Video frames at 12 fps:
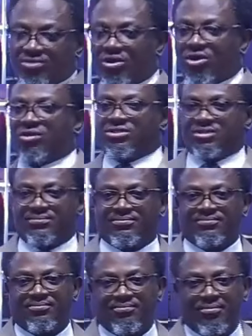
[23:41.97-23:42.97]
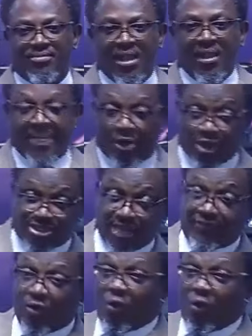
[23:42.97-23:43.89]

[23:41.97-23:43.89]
God. Because every